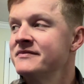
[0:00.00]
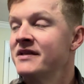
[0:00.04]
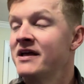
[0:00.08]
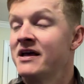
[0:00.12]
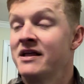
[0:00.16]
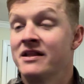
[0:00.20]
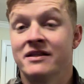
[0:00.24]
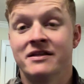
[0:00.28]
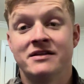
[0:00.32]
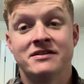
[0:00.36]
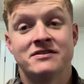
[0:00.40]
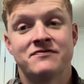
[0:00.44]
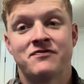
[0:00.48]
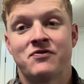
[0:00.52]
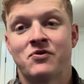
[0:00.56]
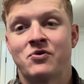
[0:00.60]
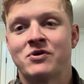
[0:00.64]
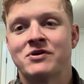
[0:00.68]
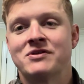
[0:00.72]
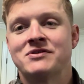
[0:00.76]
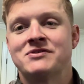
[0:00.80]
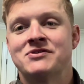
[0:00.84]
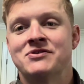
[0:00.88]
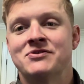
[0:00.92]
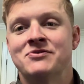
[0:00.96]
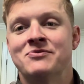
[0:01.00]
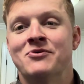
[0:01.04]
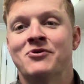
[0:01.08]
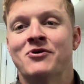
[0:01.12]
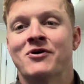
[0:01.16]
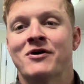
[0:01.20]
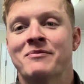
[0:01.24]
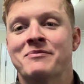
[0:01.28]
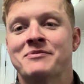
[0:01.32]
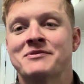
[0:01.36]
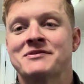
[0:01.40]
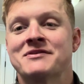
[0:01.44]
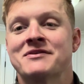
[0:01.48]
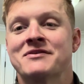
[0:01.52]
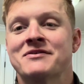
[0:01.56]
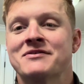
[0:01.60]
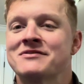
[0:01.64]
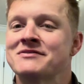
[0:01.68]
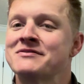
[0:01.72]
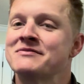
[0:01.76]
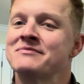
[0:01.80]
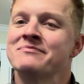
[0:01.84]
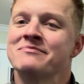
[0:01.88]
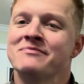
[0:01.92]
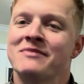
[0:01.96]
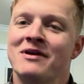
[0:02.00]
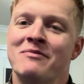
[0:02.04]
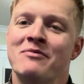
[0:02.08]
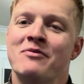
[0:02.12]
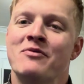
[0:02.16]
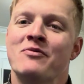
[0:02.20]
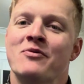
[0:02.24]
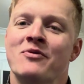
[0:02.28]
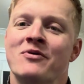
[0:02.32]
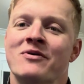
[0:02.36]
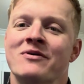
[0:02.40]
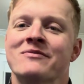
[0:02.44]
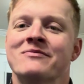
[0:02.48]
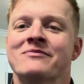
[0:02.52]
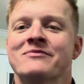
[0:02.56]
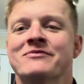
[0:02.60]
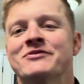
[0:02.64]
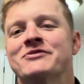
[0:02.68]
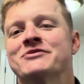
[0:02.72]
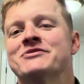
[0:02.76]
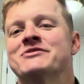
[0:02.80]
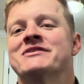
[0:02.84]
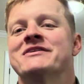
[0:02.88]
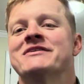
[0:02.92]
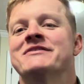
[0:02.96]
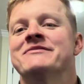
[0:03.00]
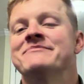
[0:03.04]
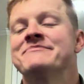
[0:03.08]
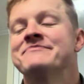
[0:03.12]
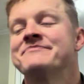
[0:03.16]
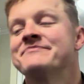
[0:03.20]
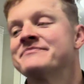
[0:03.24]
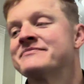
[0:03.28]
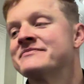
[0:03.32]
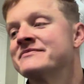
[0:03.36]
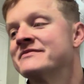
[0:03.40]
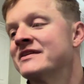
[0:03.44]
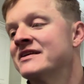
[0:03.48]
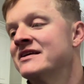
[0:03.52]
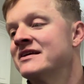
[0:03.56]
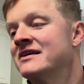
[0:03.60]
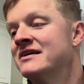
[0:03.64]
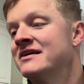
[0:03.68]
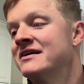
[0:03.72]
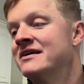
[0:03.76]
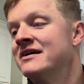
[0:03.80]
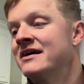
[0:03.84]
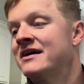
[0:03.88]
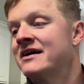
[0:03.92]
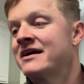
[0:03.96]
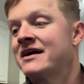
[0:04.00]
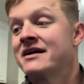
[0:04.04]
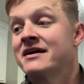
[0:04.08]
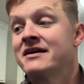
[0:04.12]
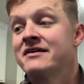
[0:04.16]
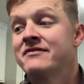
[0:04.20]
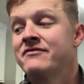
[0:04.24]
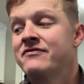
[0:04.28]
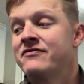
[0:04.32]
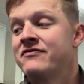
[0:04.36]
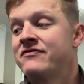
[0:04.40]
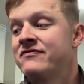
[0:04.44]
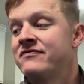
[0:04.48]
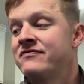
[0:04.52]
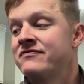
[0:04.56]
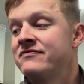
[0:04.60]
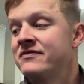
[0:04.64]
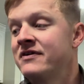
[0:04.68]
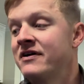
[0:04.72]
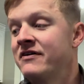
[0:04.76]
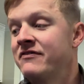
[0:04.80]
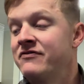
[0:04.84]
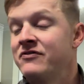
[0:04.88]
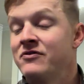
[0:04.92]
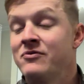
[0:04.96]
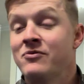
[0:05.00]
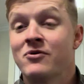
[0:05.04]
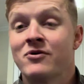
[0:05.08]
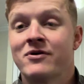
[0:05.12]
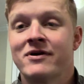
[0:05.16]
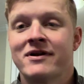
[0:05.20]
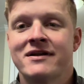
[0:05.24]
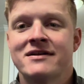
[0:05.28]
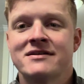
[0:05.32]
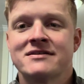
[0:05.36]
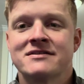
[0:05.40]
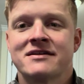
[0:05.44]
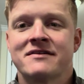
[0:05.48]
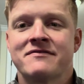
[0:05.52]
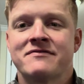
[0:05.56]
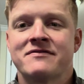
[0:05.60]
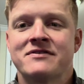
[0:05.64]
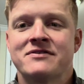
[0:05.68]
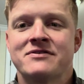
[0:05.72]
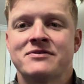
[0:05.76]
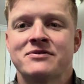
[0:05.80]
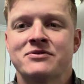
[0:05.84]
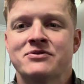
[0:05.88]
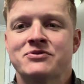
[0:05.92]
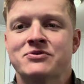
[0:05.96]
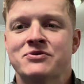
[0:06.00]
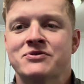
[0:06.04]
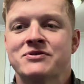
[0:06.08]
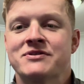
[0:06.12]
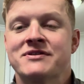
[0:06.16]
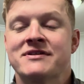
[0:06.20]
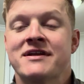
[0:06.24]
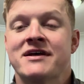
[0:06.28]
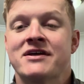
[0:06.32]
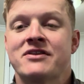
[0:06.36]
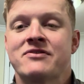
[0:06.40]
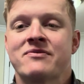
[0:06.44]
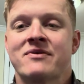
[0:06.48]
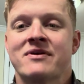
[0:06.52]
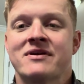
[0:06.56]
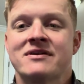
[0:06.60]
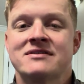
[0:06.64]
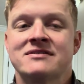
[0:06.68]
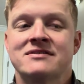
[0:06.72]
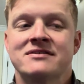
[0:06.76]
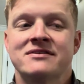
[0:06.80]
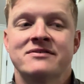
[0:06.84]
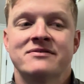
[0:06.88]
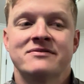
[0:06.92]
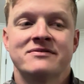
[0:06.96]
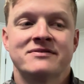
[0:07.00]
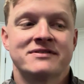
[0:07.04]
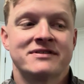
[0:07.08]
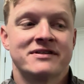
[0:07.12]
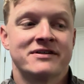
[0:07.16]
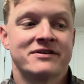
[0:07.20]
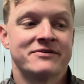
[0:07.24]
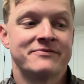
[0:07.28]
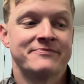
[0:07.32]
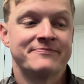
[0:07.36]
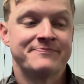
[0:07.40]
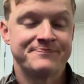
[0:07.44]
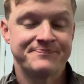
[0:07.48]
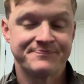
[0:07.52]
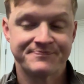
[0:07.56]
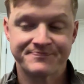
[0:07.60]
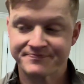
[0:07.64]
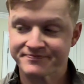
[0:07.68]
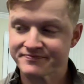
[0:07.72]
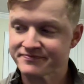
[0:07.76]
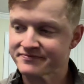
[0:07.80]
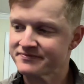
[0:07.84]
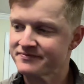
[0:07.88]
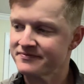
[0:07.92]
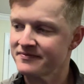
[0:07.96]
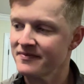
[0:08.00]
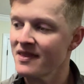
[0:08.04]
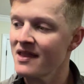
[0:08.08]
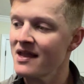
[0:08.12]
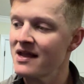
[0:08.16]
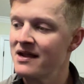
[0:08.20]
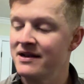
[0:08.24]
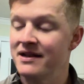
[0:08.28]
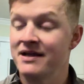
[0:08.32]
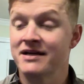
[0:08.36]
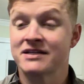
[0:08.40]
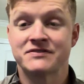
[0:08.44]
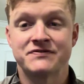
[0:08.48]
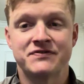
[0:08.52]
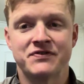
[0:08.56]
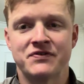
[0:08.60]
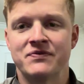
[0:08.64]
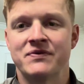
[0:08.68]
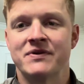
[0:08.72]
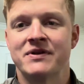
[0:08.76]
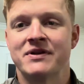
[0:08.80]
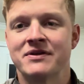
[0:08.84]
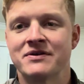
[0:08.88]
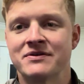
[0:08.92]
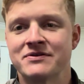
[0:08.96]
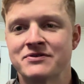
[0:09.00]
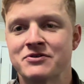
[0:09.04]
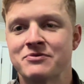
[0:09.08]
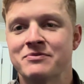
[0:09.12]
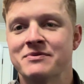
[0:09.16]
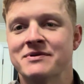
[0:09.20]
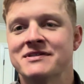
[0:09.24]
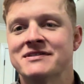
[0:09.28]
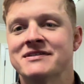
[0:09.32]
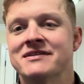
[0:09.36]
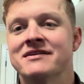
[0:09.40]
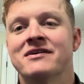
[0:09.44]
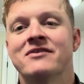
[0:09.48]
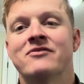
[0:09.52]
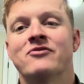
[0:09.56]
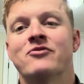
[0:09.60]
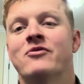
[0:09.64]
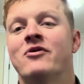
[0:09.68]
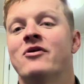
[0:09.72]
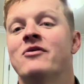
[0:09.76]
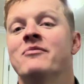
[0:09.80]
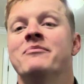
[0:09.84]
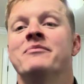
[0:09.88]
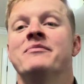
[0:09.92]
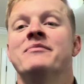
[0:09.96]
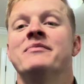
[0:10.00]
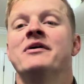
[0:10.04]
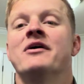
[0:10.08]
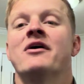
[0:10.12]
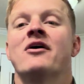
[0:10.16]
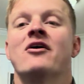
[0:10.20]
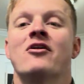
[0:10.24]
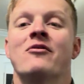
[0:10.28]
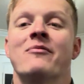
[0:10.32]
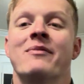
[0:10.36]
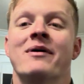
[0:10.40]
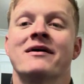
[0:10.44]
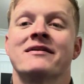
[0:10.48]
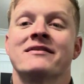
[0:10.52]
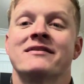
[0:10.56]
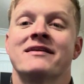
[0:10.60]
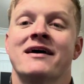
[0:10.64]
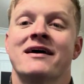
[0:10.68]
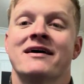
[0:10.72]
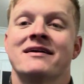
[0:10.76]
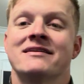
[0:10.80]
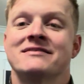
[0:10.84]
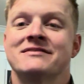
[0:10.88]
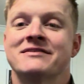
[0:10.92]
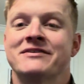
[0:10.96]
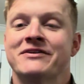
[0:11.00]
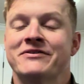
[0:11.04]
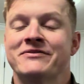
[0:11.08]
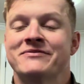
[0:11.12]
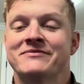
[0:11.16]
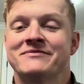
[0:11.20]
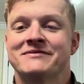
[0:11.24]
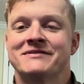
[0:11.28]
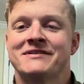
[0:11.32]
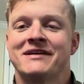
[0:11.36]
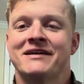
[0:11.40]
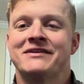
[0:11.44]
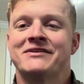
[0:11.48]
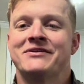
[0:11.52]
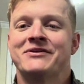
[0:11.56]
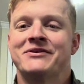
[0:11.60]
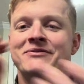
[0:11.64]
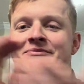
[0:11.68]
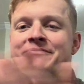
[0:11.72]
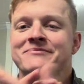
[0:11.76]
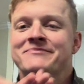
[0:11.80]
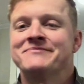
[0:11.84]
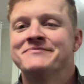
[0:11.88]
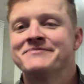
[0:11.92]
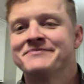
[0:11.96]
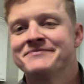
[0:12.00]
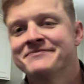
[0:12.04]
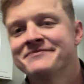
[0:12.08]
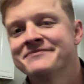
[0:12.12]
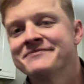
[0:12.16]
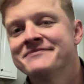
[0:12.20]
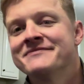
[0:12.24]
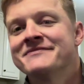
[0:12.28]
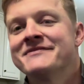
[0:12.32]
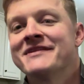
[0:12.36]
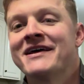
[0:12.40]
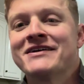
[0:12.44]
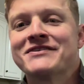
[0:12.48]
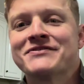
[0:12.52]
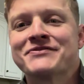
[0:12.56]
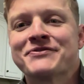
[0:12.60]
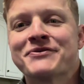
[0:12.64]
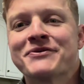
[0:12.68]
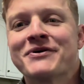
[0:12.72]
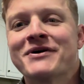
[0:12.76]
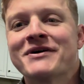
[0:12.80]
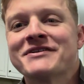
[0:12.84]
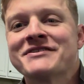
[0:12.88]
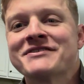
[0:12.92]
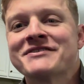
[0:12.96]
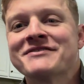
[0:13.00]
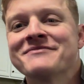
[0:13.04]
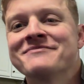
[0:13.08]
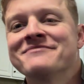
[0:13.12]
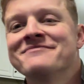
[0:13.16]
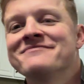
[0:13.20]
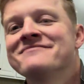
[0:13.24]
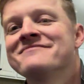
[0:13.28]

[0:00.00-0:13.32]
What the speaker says: at least 42 more episodes, maybe more. We'll see. Got a few more days left until Georgia Death Race too. So next few videos you'll be seeing will be all about that. So stay tuned. Thanks for watching.